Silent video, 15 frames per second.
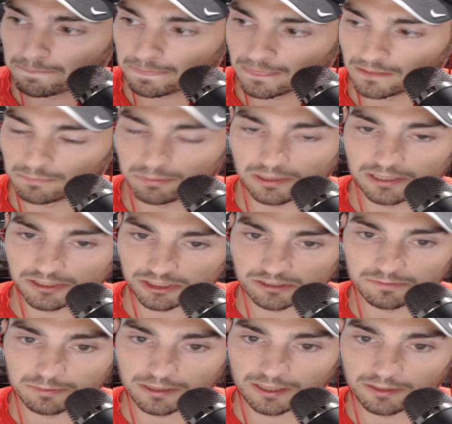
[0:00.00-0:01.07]
the pleasure
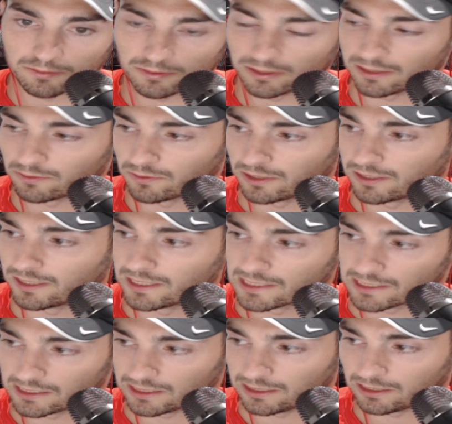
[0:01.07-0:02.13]
of playing with
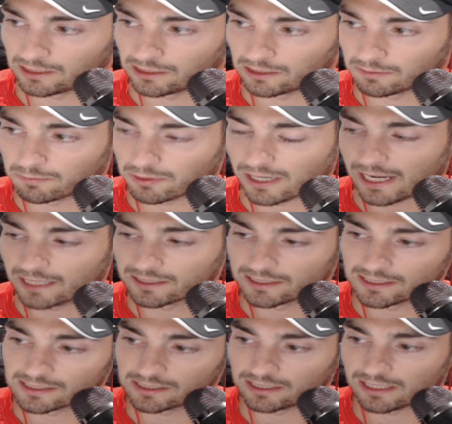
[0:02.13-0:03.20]
this in
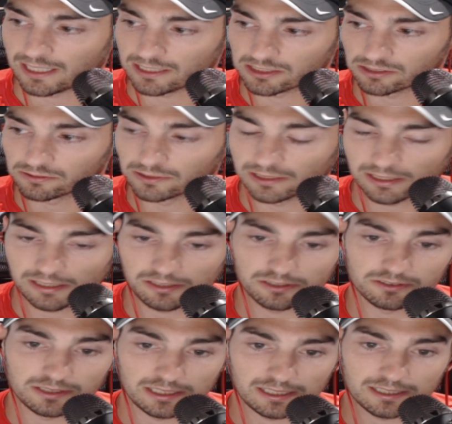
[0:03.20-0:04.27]
practice, and it has a really
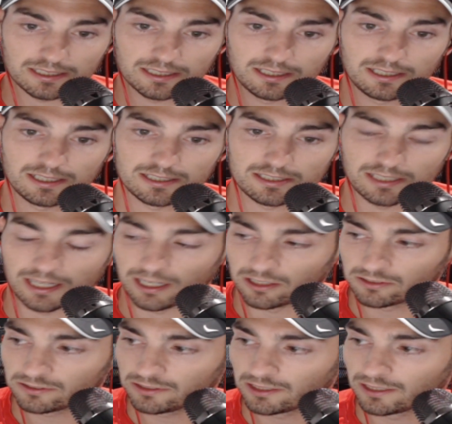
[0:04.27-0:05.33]
unique
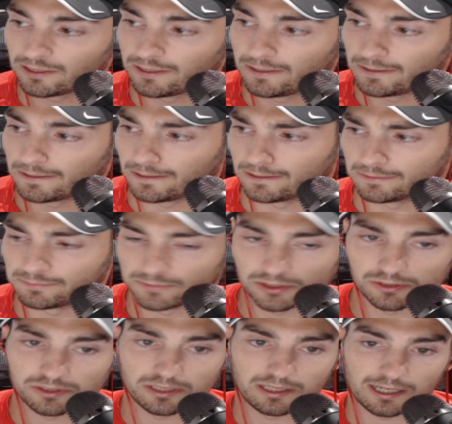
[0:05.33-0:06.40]
sound. Due
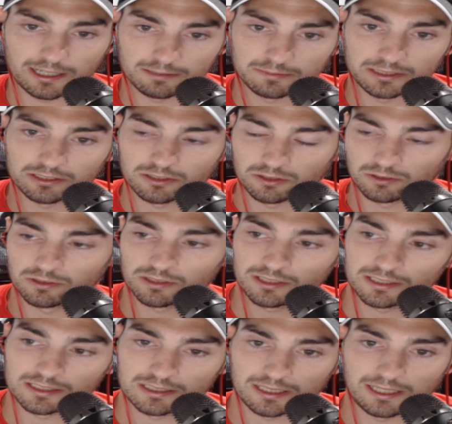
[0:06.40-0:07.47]
to the aramid core,
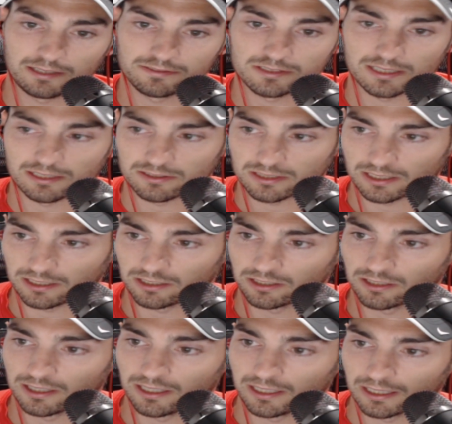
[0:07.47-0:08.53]
it kind of sounds like
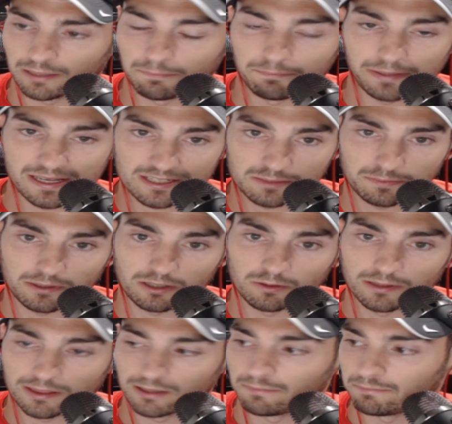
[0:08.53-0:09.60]
you're hitting a baseball
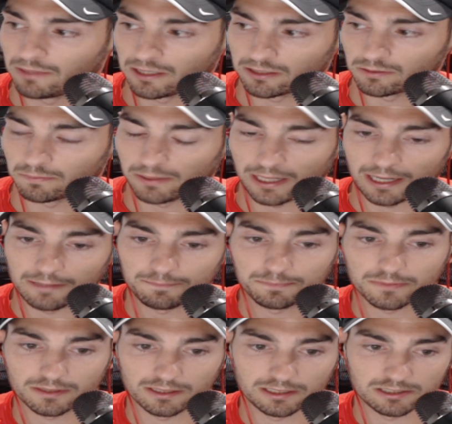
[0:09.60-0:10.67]
with a metal bat.
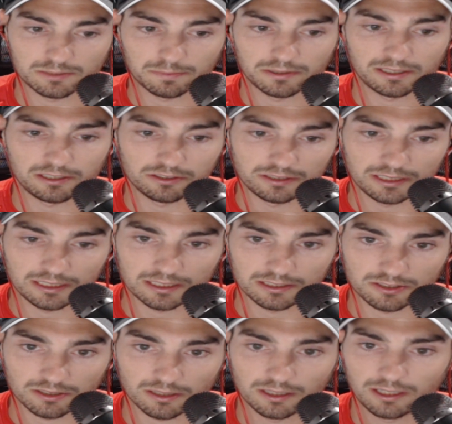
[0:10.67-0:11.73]
It's pretty unique
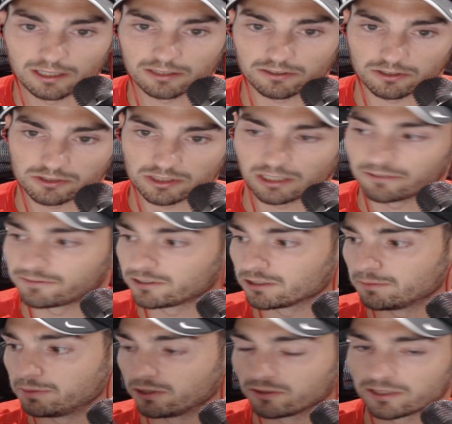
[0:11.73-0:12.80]
and throws off your
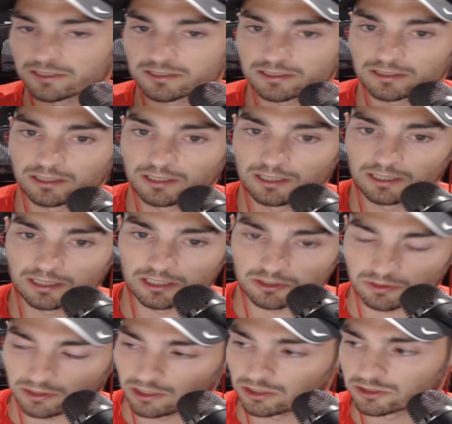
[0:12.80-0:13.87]
opponents. This
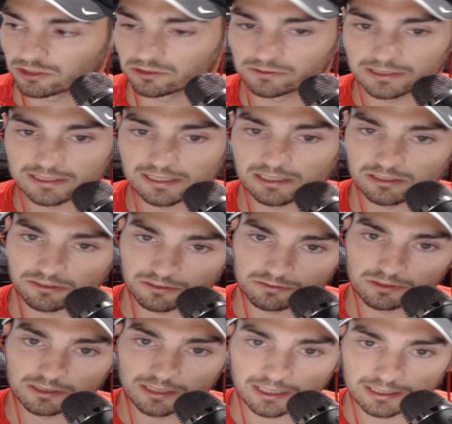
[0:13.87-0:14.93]
one also retails for
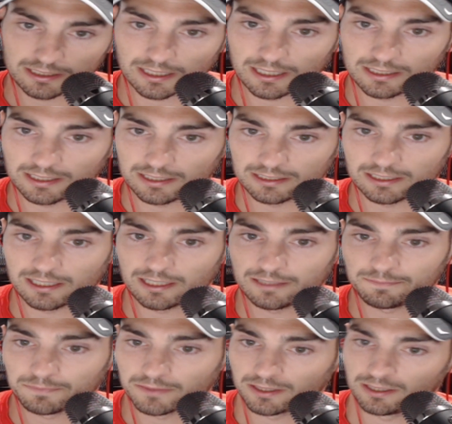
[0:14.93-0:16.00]

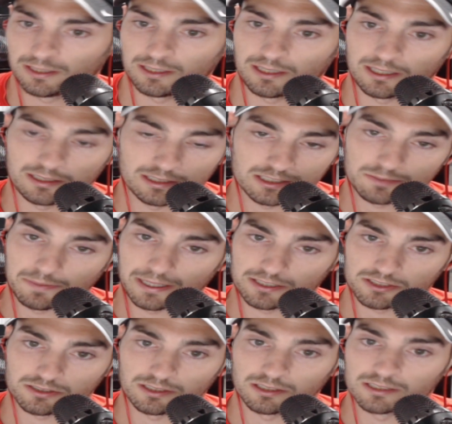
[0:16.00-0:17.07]
$199.99, and the
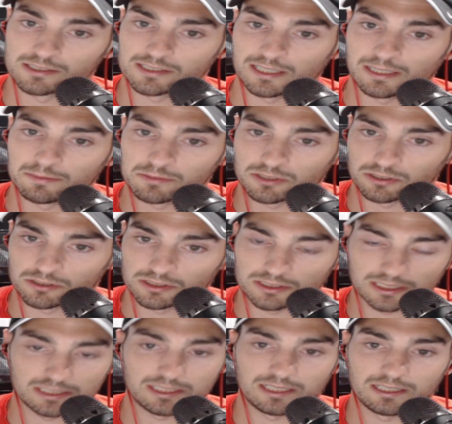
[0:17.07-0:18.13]
specs are all the same. So
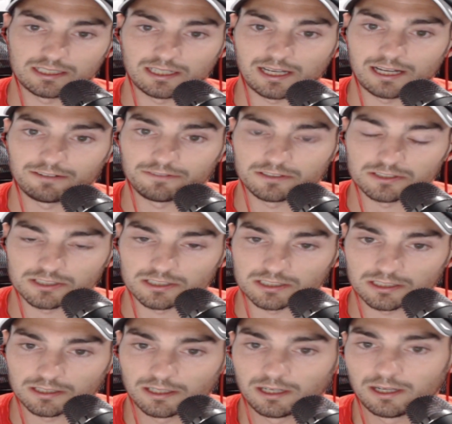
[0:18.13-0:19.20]
16.5
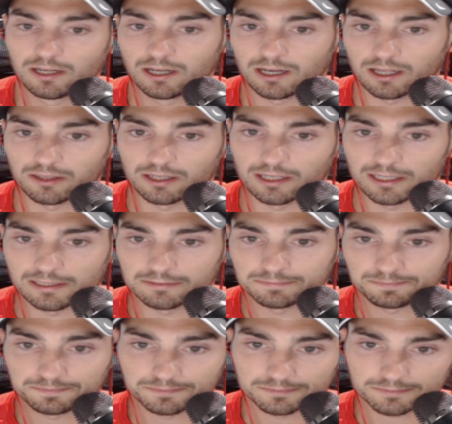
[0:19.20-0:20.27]
inches on the height,
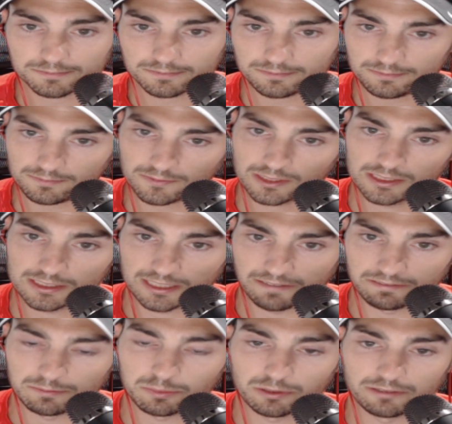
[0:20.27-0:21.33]

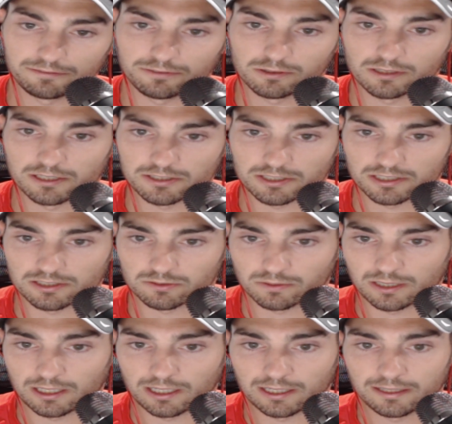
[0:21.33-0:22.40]
7.4 inches
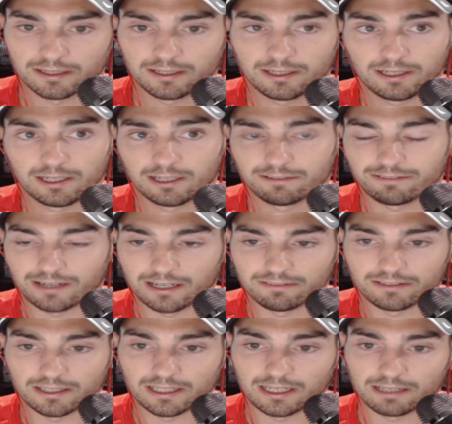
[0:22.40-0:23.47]
wide,
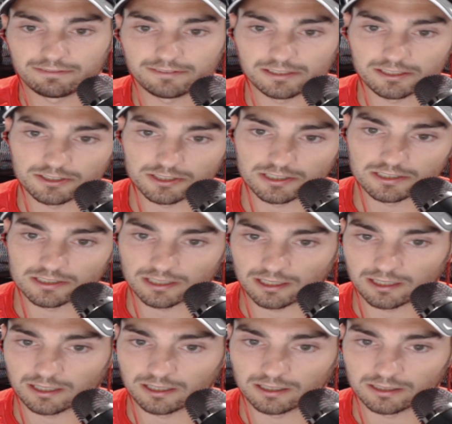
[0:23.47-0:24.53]
5.5 inches
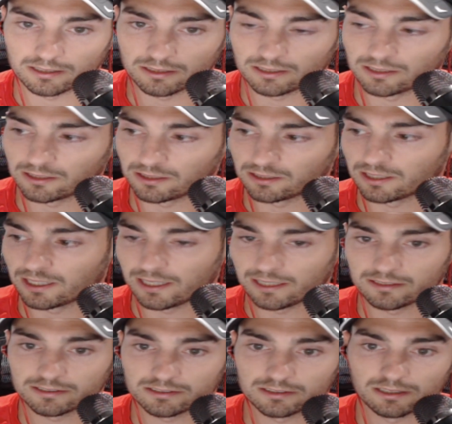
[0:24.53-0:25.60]
on the
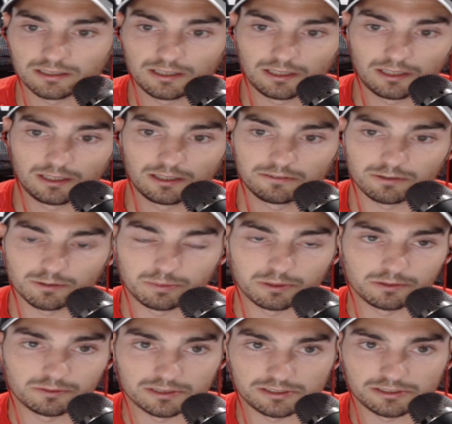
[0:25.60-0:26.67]
handle,
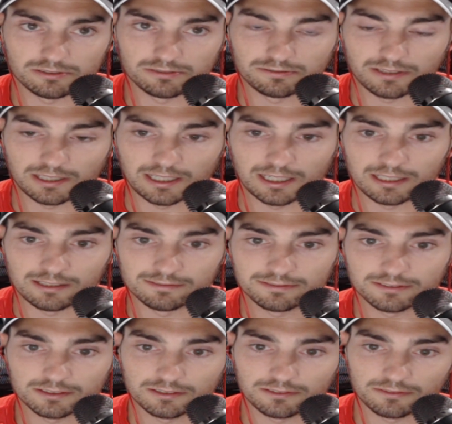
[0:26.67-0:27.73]
4.125
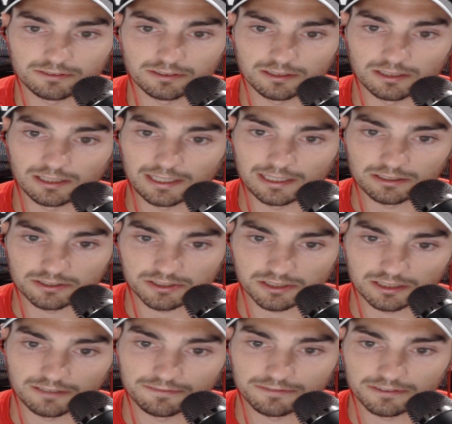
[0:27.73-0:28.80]
for the handle
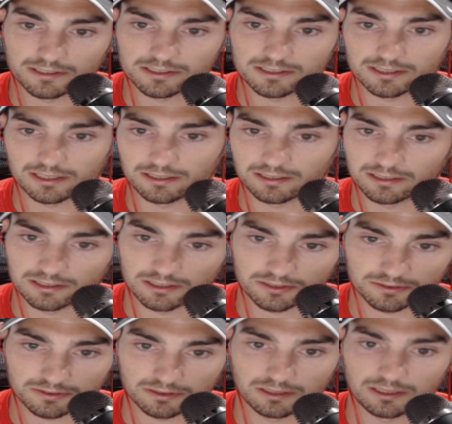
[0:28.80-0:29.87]
circumference, and then
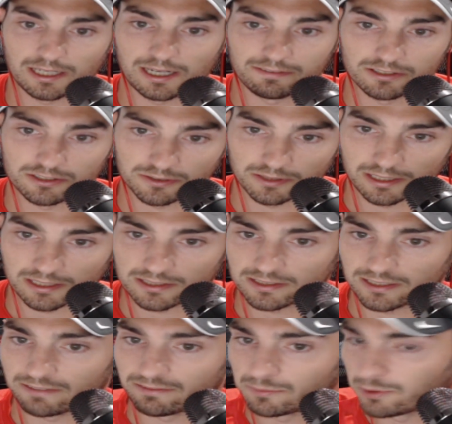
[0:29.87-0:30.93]
this average weight is
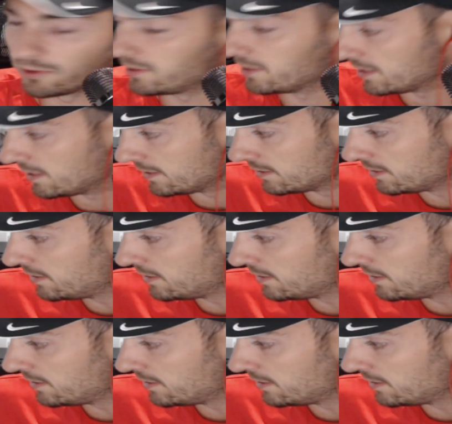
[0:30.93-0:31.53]
7.9